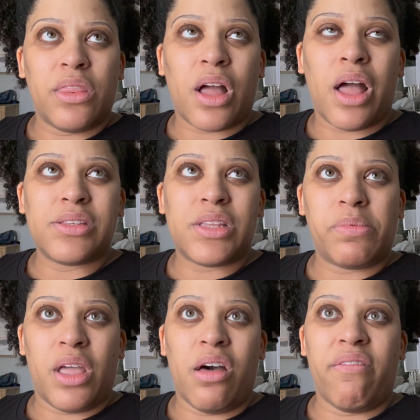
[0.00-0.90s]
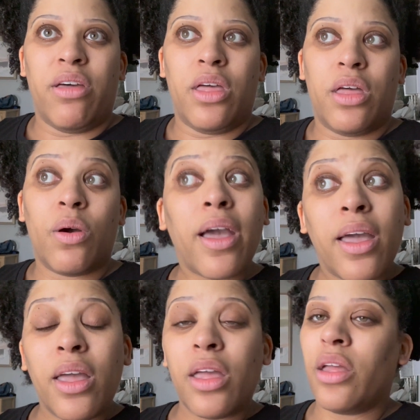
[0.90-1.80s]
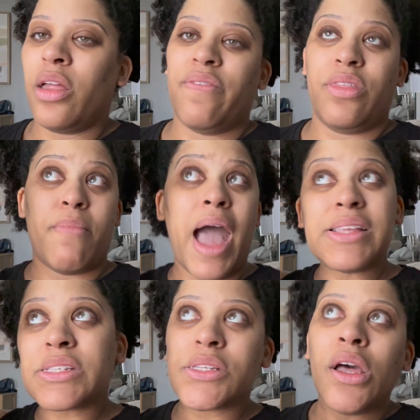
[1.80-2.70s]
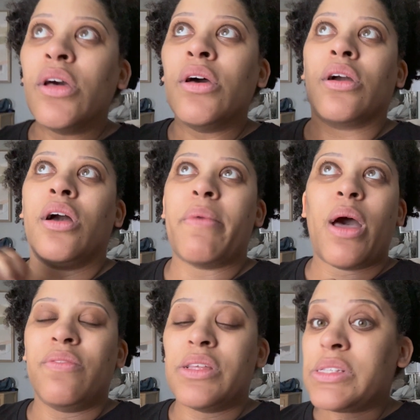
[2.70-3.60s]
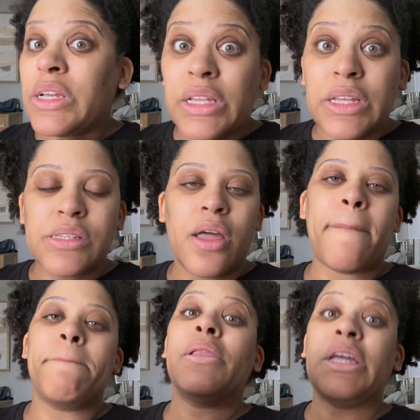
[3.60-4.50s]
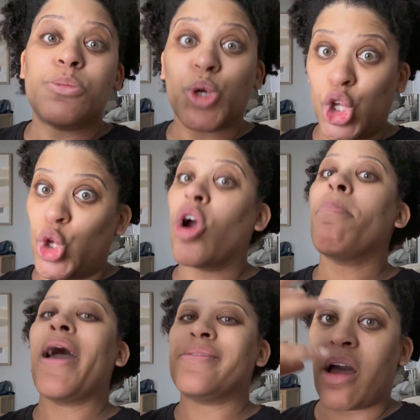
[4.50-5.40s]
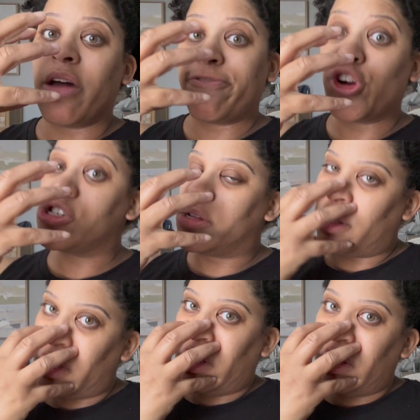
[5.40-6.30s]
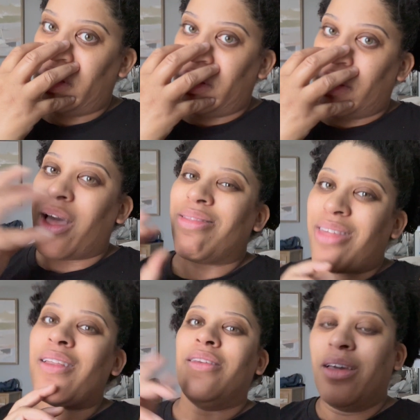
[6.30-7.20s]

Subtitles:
the concept of, okay, if the masks come out of the ceilings, please put your mask on first and then